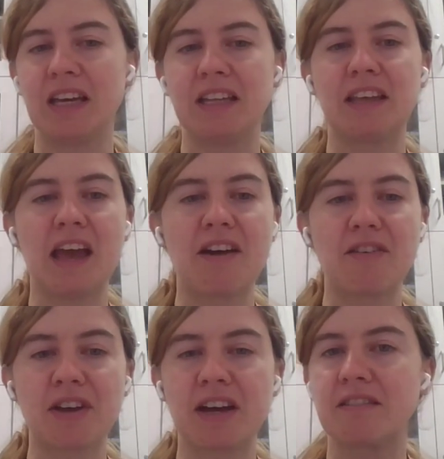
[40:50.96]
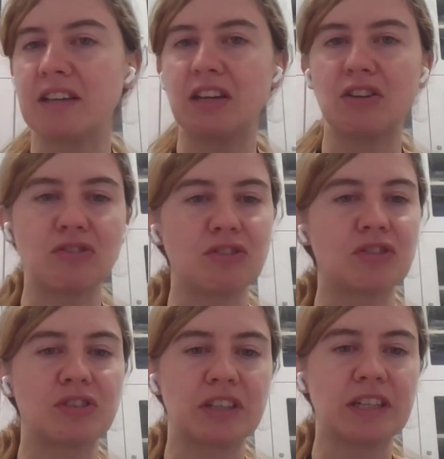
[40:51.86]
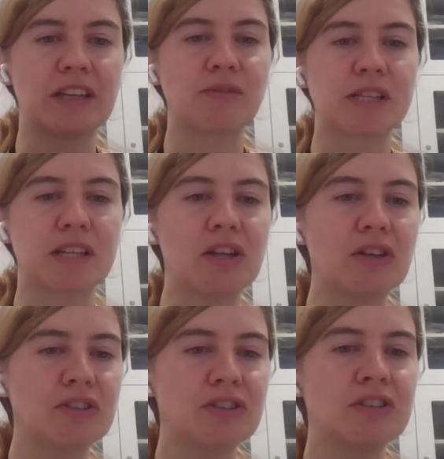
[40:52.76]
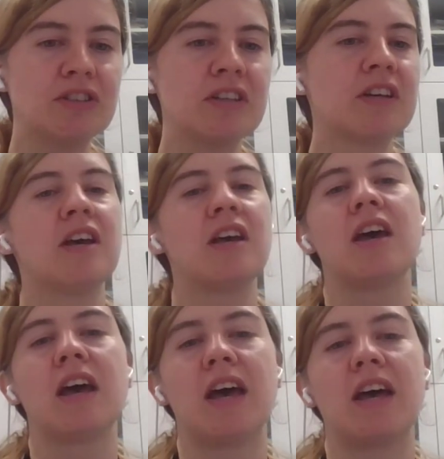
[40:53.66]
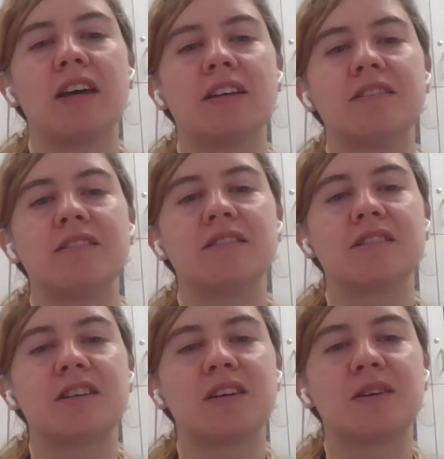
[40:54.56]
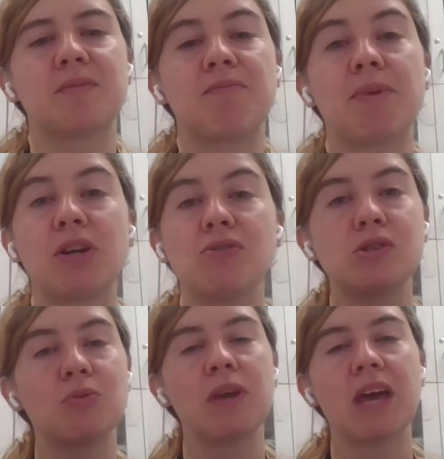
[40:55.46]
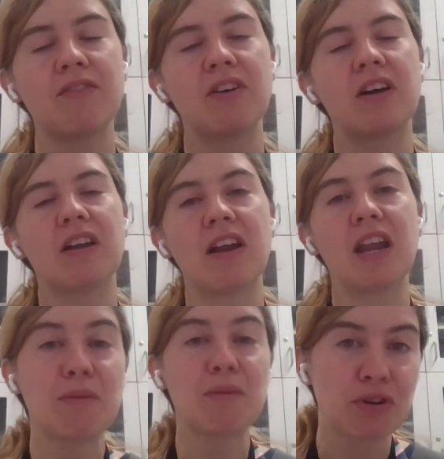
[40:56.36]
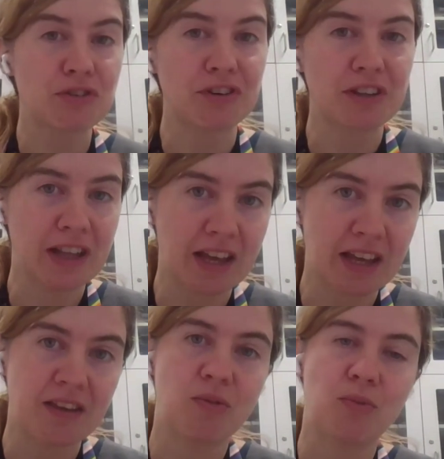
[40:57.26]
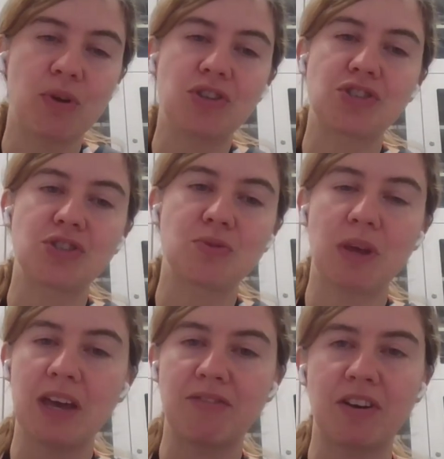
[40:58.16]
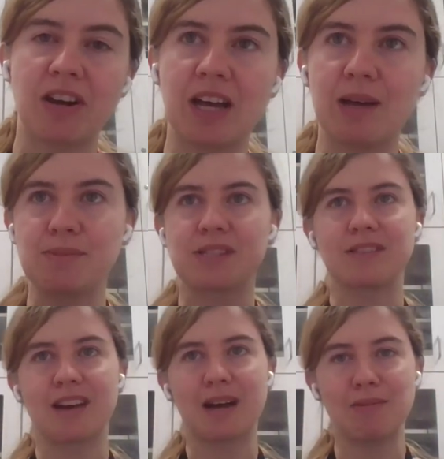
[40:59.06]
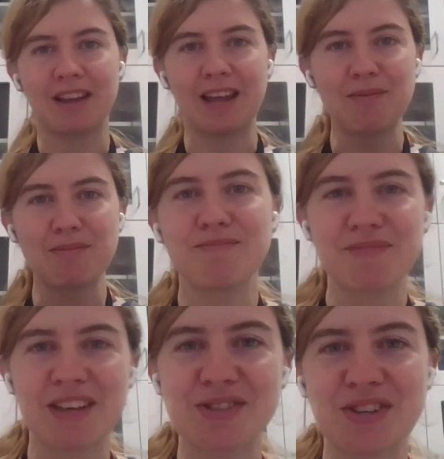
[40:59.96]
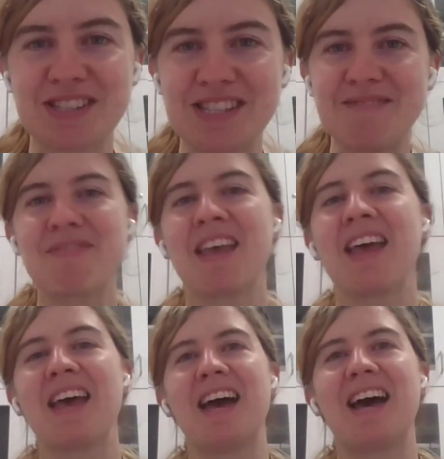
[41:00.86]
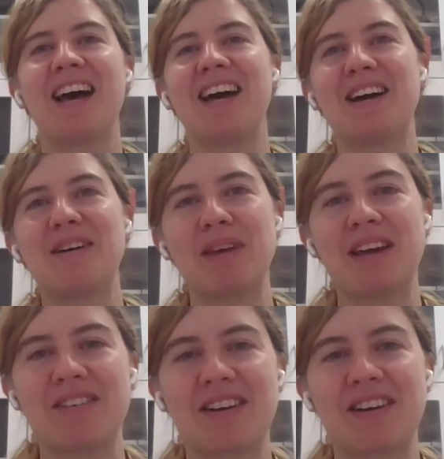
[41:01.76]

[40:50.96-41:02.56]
in the area, in London and outside London. And but also we have a laboratory day, which we have our labs. I'm in the lab, as you can see. We